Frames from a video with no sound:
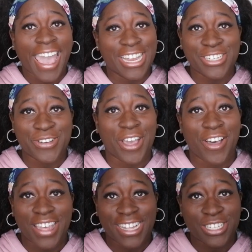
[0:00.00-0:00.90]
and show
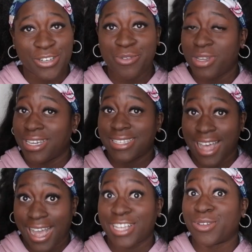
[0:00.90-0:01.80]
y'all that too, because
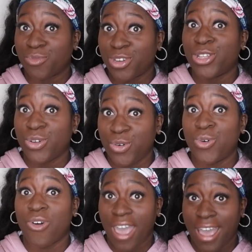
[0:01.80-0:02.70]
I got some really
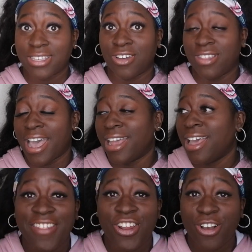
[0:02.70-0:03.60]
cool hacks on
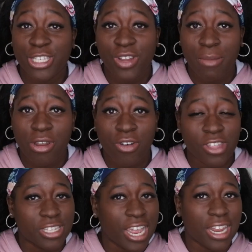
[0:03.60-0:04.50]
that. And then also let me know if
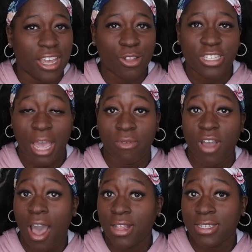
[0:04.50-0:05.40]
there's any other type of
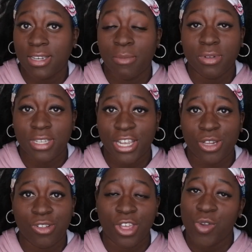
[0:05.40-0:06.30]
content in
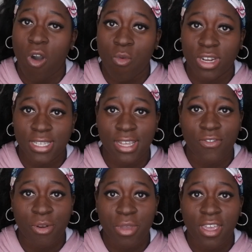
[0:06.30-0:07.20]
particular that you all want to see
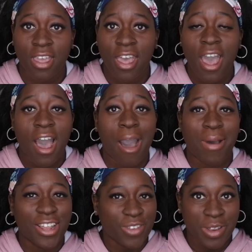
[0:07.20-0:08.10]
from me.
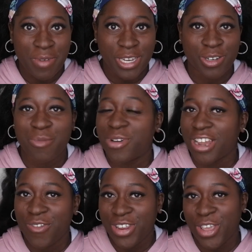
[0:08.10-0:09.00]
I definitely make sure I'm putting
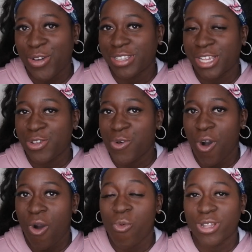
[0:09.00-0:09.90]
out videos that you
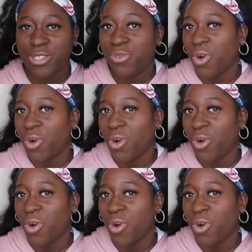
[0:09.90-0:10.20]
all want to